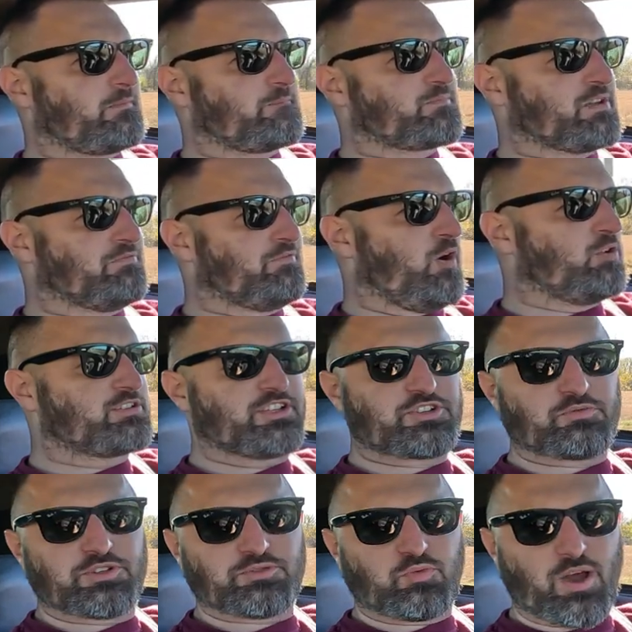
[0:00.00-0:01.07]
the voltage
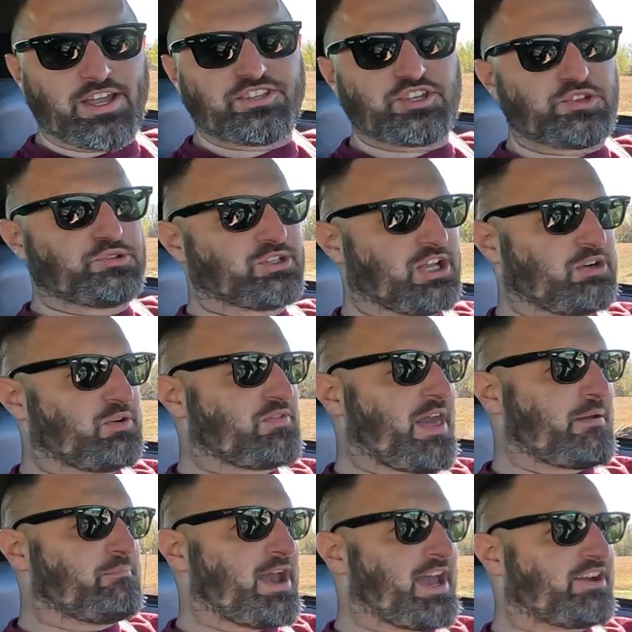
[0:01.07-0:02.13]
was way too low on
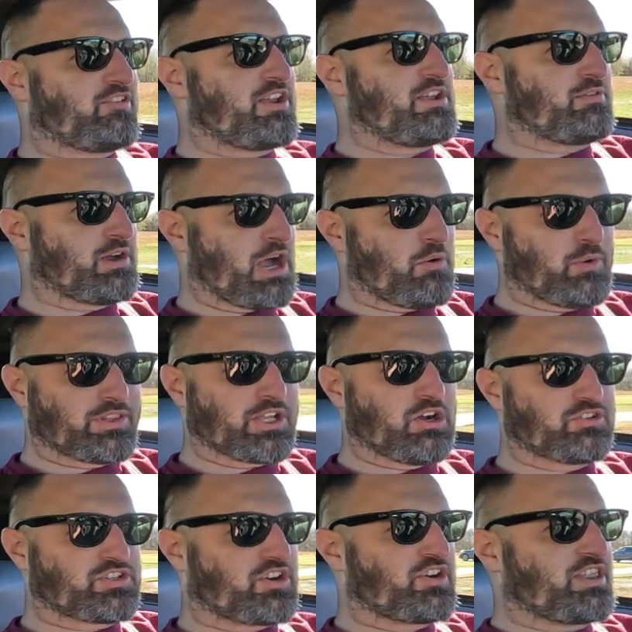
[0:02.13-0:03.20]
that battery, and when I went to go
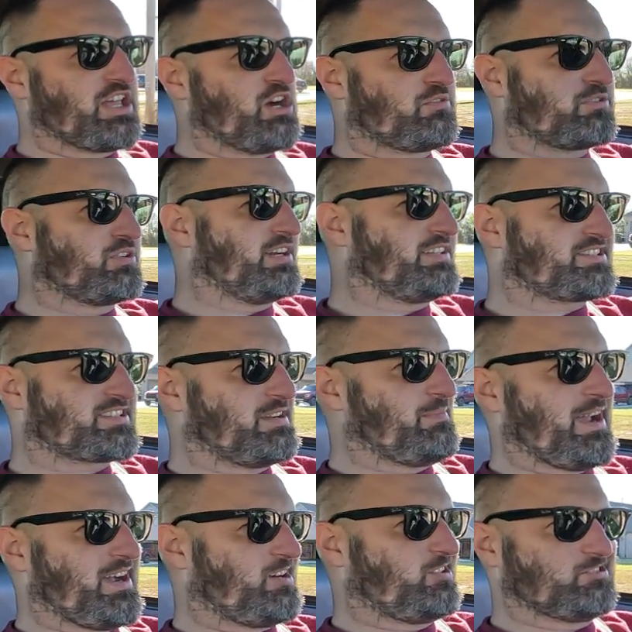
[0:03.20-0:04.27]
turn it over, it
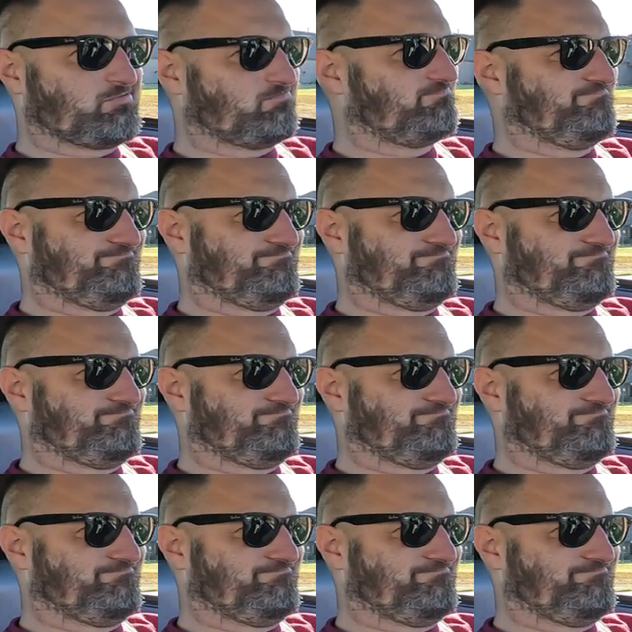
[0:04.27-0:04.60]
somehow